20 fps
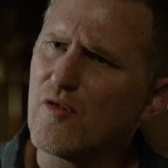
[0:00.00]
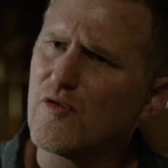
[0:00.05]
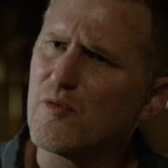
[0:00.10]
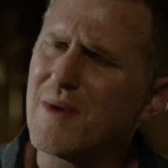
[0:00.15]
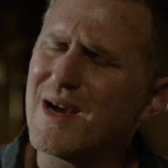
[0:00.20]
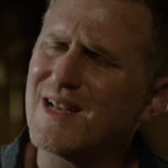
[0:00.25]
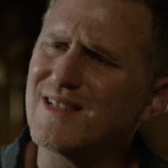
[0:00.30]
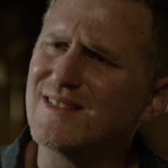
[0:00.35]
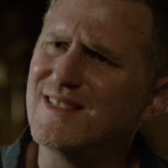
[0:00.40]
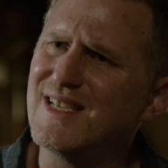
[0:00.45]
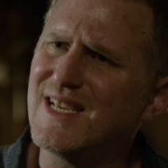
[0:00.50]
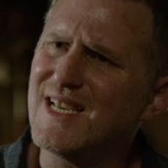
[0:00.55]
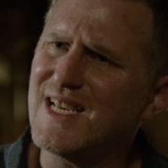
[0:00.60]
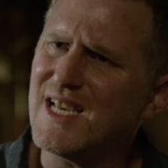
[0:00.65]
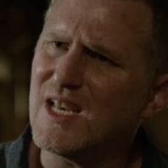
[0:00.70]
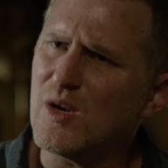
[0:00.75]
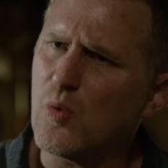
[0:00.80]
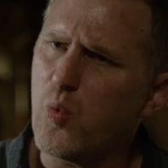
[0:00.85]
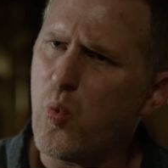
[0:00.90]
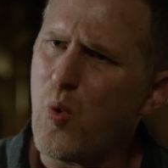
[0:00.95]
over my
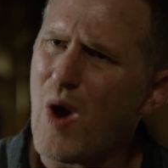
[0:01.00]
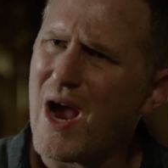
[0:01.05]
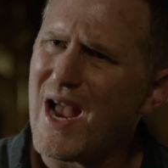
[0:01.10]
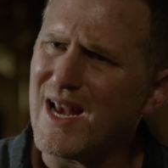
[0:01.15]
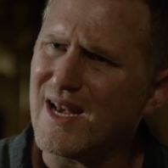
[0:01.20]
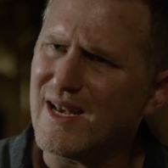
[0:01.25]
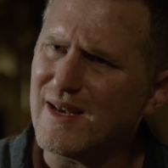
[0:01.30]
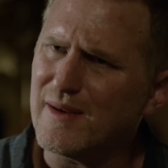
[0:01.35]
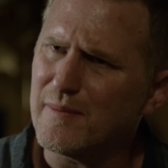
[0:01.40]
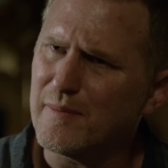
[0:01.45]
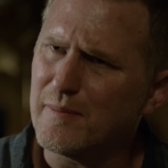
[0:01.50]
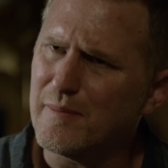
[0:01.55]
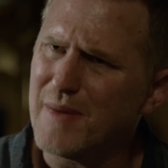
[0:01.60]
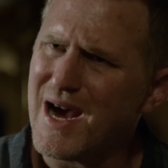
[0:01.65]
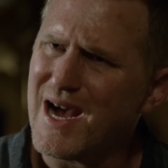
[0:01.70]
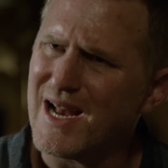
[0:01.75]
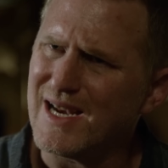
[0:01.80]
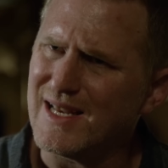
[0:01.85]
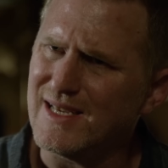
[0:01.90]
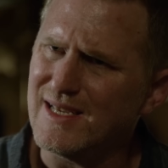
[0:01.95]
dead white
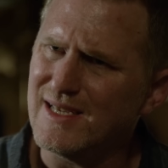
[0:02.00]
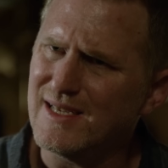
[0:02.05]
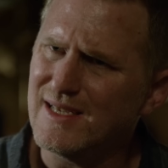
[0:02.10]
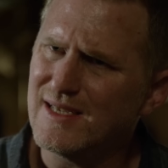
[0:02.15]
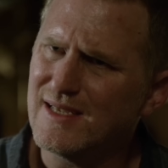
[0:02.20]
body.